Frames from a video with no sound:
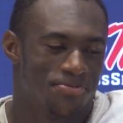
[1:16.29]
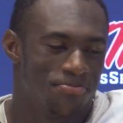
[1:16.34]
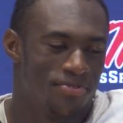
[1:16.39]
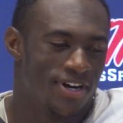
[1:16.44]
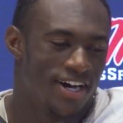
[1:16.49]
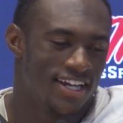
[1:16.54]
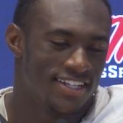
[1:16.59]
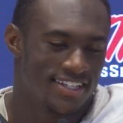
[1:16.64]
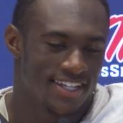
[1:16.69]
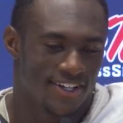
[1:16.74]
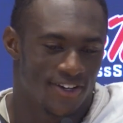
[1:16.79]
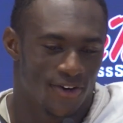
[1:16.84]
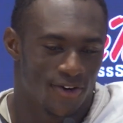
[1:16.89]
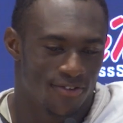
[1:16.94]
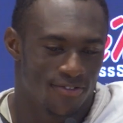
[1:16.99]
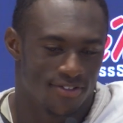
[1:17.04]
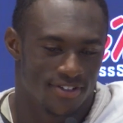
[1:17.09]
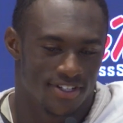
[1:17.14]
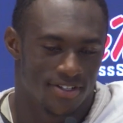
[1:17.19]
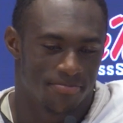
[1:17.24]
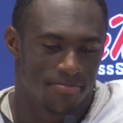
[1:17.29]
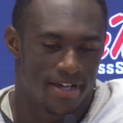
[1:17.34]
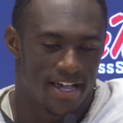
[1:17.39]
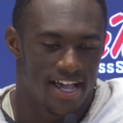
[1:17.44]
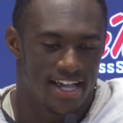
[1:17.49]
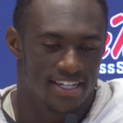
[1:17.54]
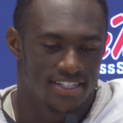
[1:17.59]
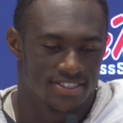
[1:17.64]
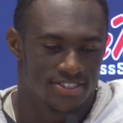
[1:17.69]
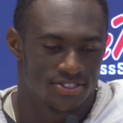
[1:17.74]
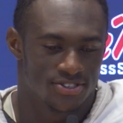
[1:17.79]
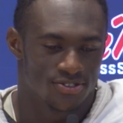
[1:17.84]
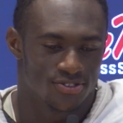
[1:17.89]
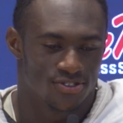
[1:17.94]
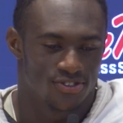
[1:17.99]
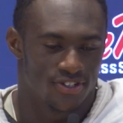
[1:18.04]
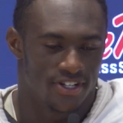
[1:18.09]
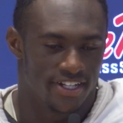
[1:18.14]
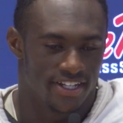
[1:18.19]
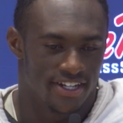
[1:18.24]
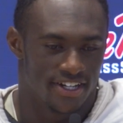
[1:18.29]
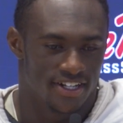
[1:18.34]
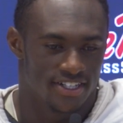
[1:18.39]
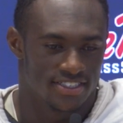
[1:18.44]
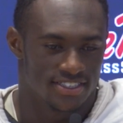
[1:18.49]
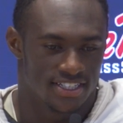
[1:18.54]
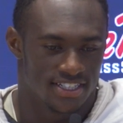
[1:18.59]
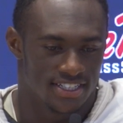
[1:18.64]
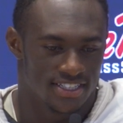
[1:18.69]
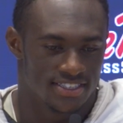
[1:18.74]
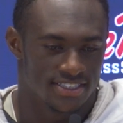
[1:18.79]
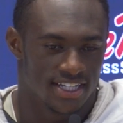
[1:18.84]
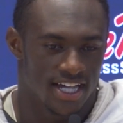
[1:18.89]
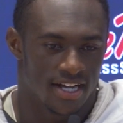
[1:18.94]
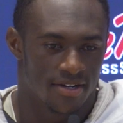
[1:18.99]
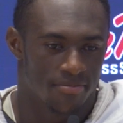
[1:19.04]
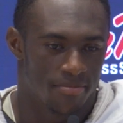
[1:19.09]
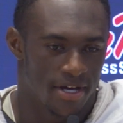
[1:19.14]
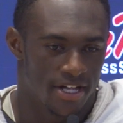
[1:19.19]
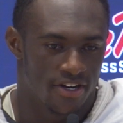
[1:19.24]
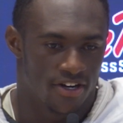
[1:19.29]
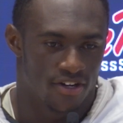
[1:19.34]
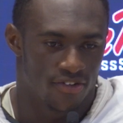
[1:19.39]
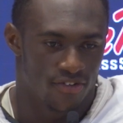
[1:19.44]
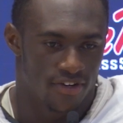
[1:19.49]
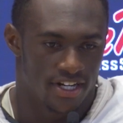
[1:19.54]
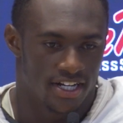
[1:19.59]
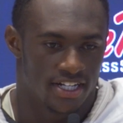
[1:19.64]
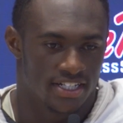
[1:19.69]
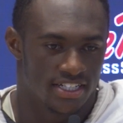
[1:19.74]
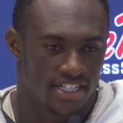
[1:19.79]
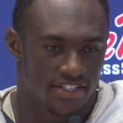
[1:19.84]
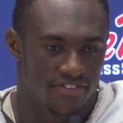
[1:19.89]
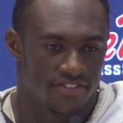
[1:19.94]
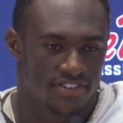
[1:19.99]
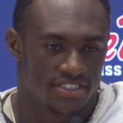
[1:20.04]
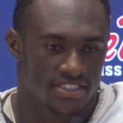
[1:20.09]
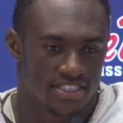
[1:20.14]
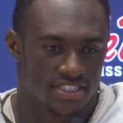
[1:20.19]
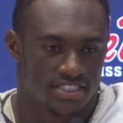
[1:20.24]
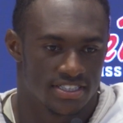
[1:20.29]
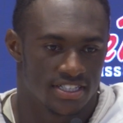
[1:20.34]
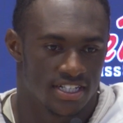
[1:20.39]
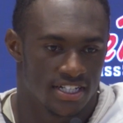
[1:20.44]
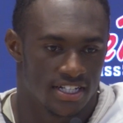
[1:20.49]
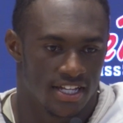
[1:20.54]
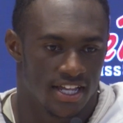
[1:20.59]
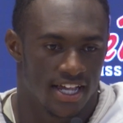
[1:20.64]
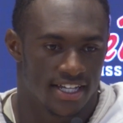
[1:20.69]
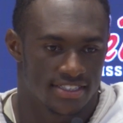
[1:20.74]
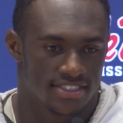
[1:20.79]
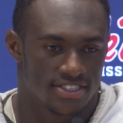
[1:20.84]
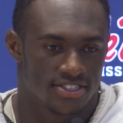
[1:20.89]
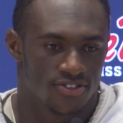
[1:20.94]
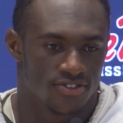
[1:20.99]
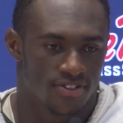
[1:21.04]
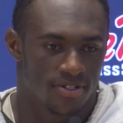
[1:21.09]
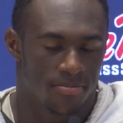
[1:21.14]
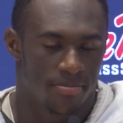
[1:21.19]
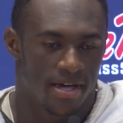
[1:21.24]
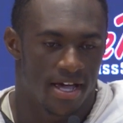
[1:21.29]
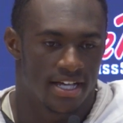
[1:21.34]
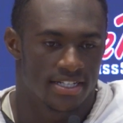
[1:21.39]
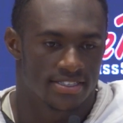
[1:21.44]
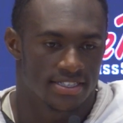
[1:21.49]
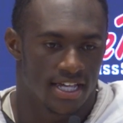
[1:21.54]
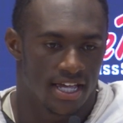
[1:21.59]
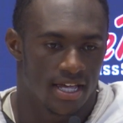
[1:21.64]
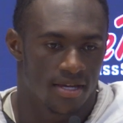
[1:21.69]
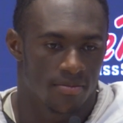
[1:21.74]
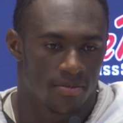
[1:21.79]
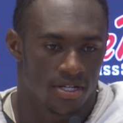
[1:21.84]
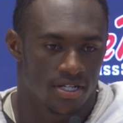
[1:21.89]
But I think over the past 2-3 years, he's gotten better at reading defenses and executing the pass game.